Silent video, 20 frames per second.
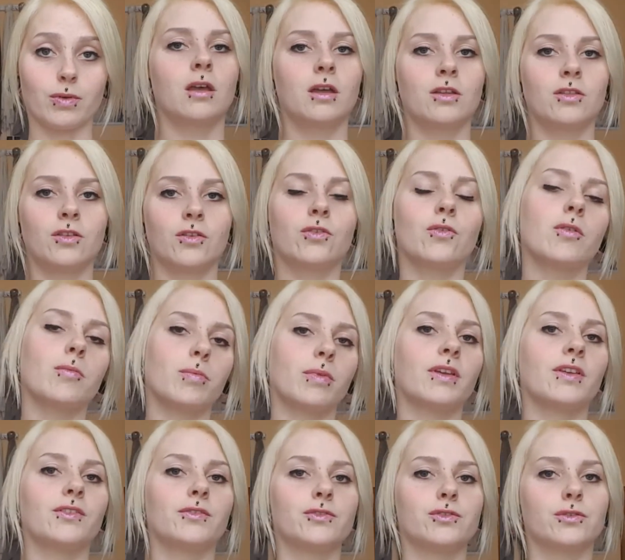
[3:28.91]
The thought
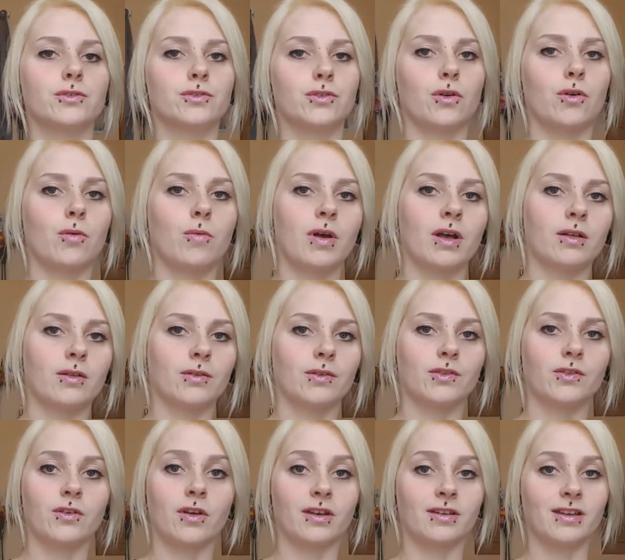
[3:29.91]
police of George Orwell's
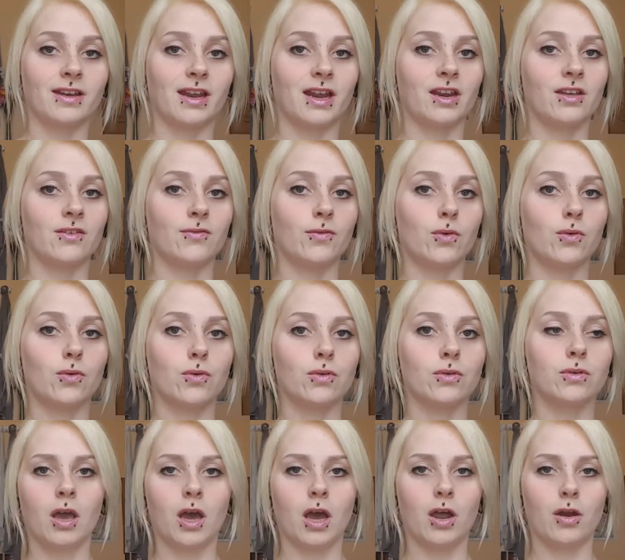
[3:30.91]
1984
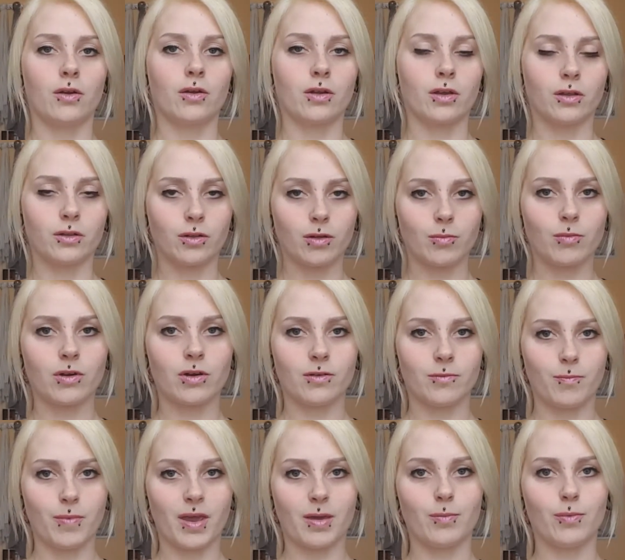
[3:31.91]
are a conglomerate of
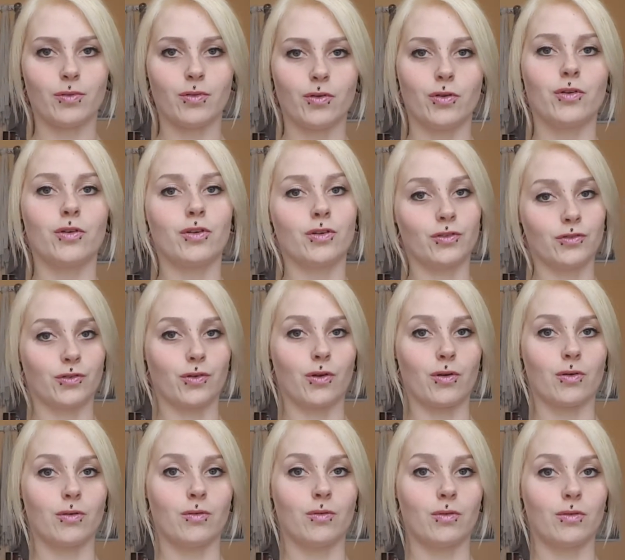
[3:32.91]
people who
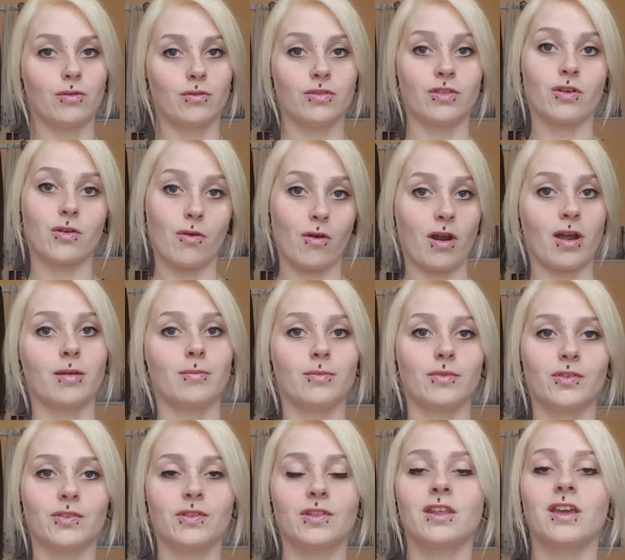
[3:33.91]
control the
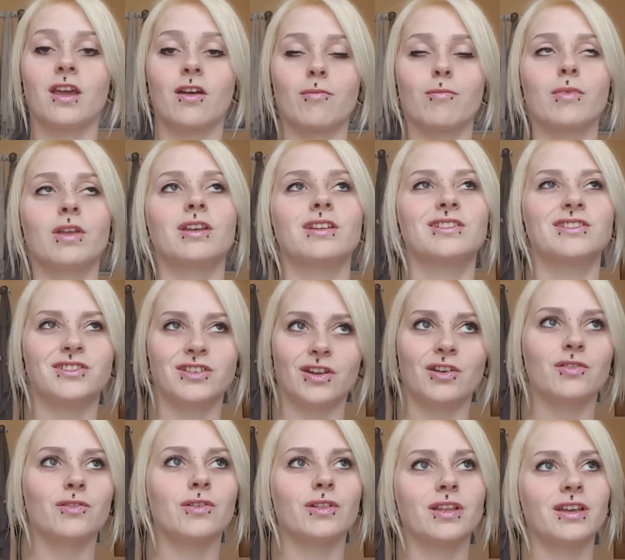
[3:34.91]
crimes. The government
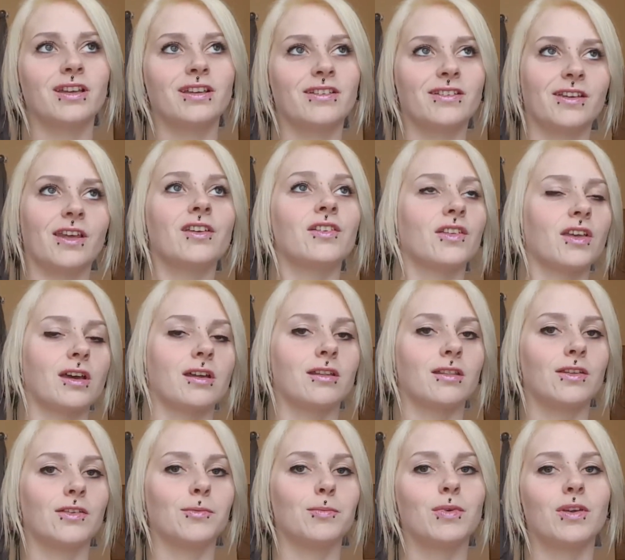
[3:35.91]
generally stays out of
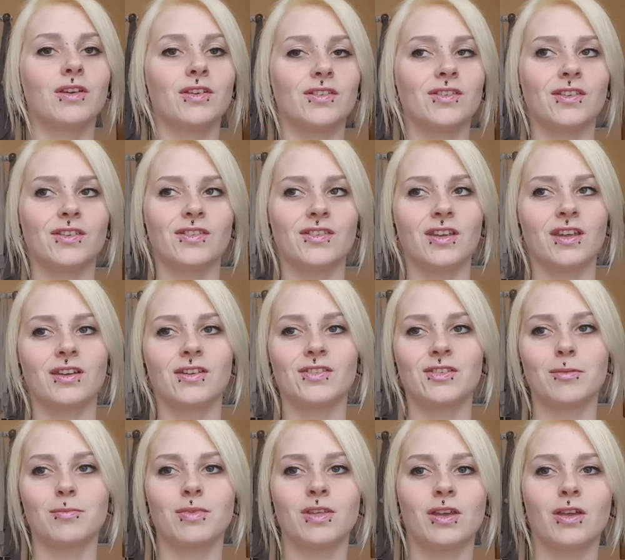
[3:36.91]
this because it's seen as
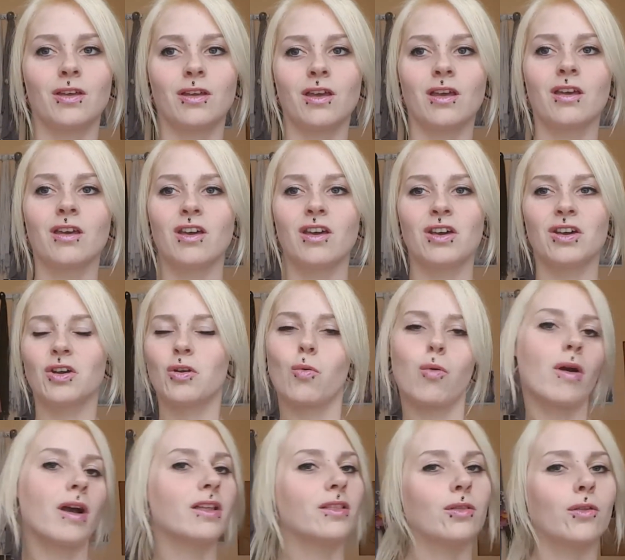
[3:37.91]
something
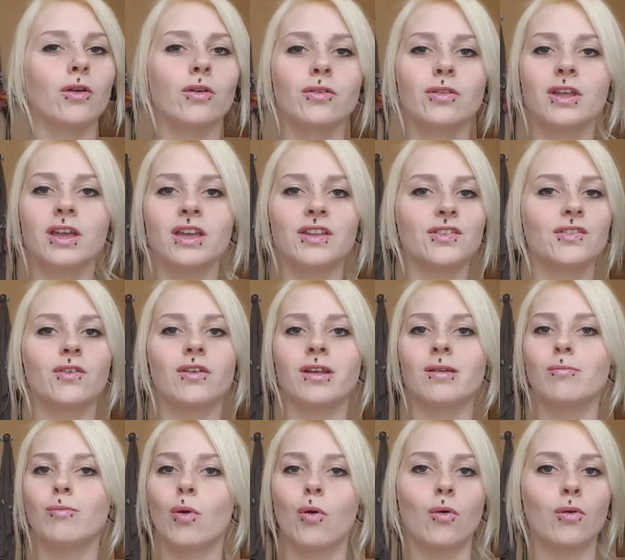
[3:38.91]
quite lowly, it's not
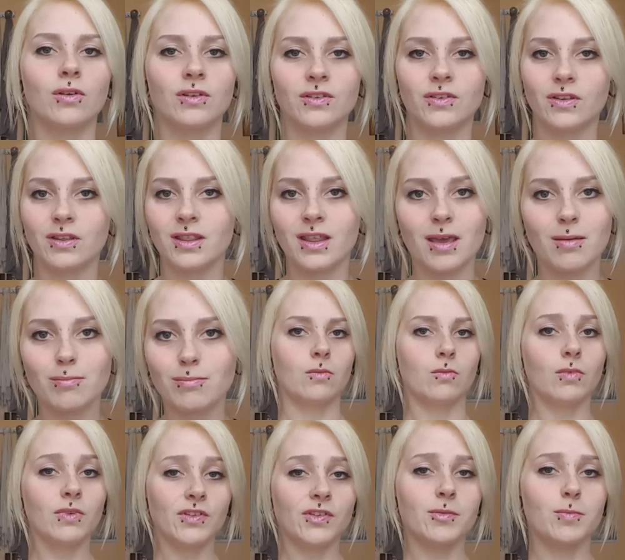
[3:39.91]
important to them.
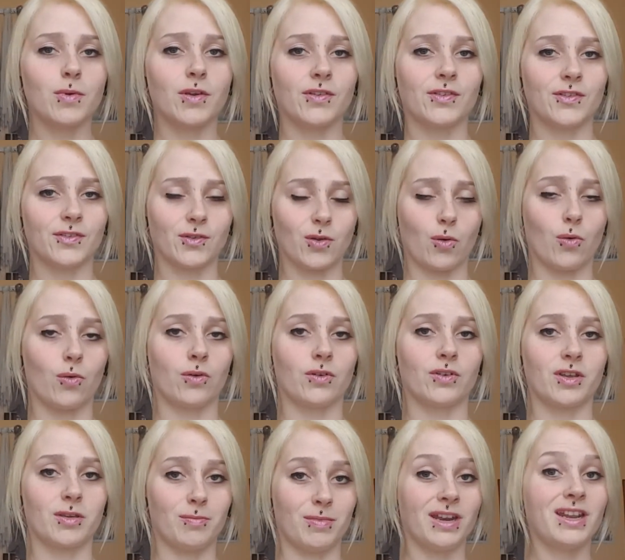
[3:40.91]
Once the person's caught
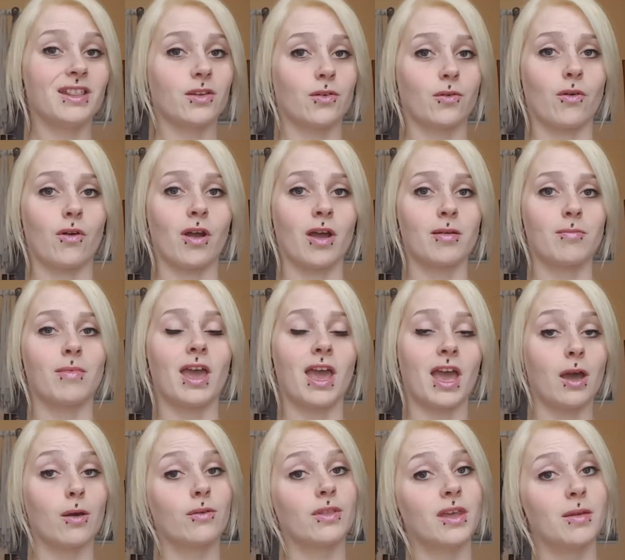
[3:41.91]
committing the crime,
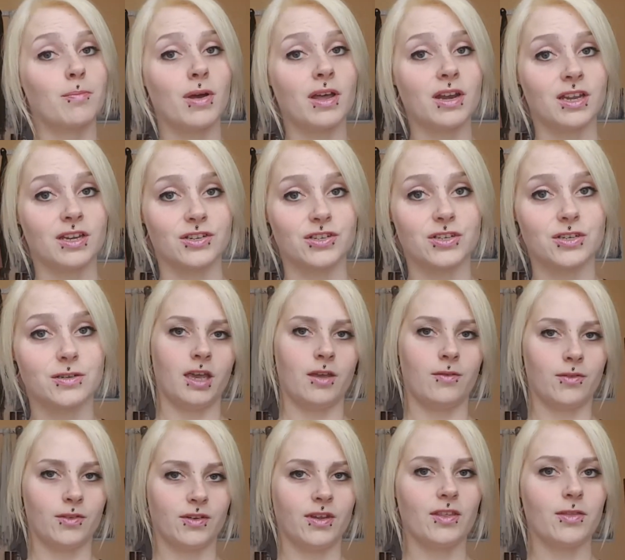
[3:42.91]
how are they punished?
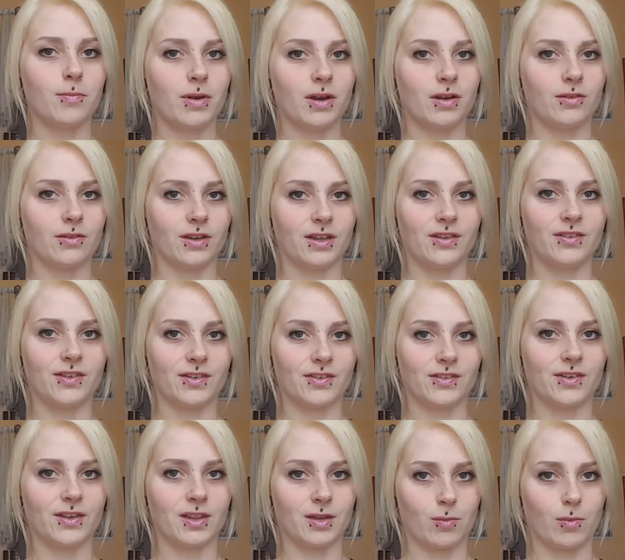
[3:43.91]
If the death penalty
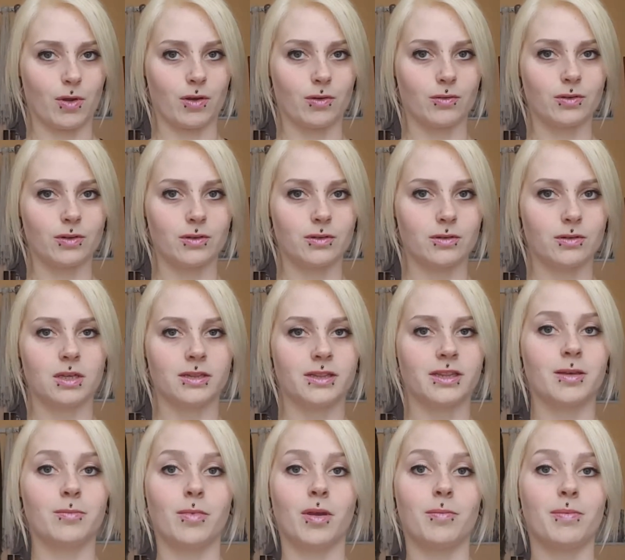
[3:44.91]
exists in the world, they
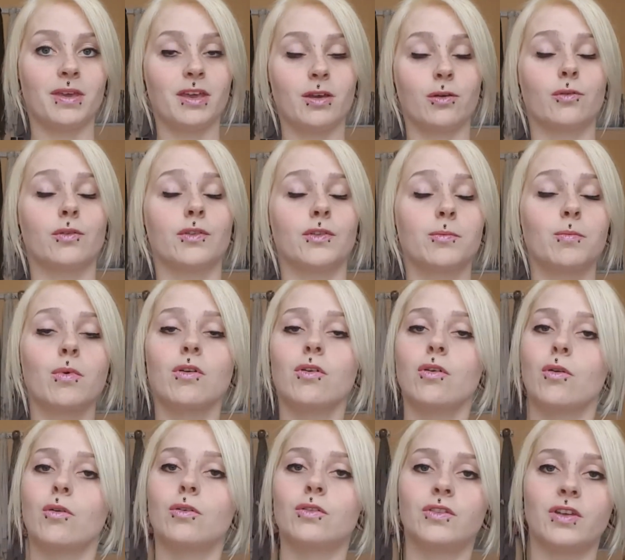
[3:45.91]
might be killed on spot
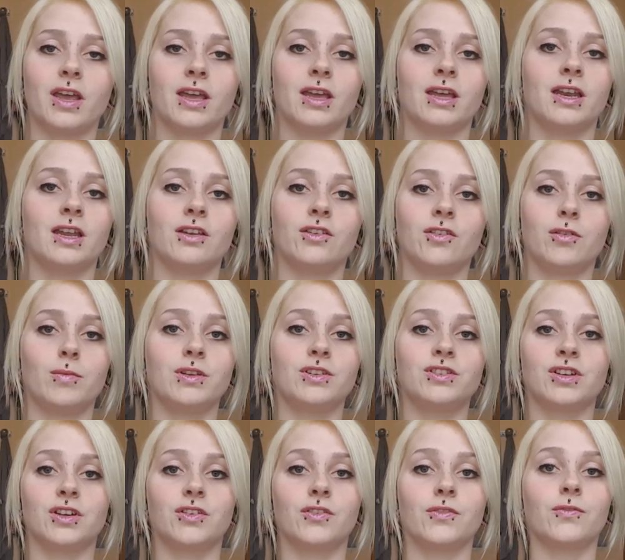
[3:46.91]
or taken in to be
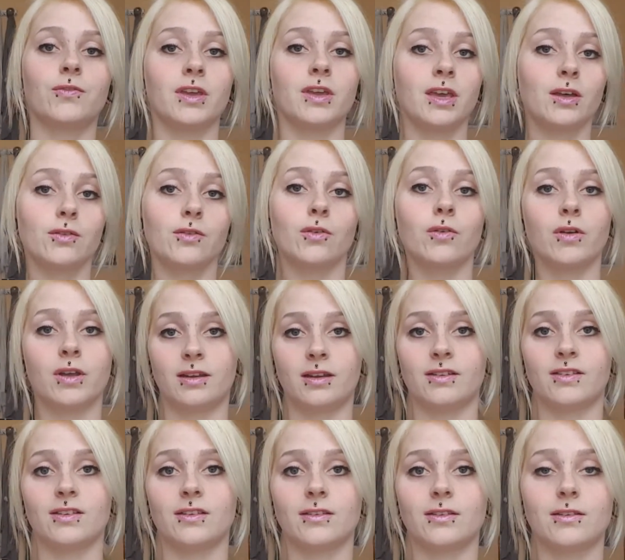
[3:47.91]
judged for guilt or
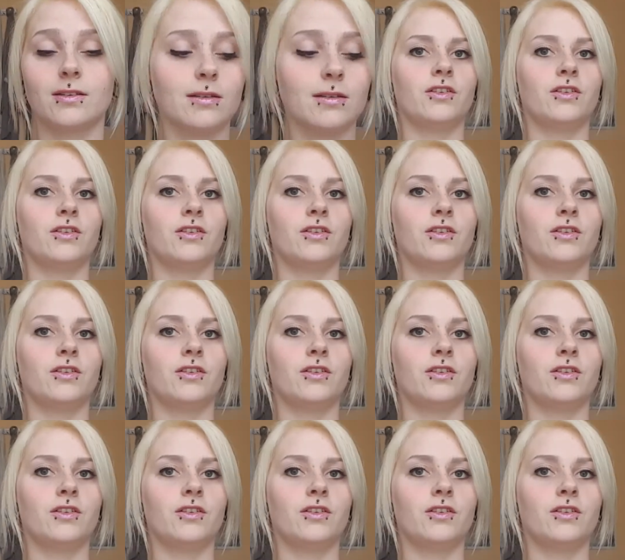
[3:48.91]
innocence.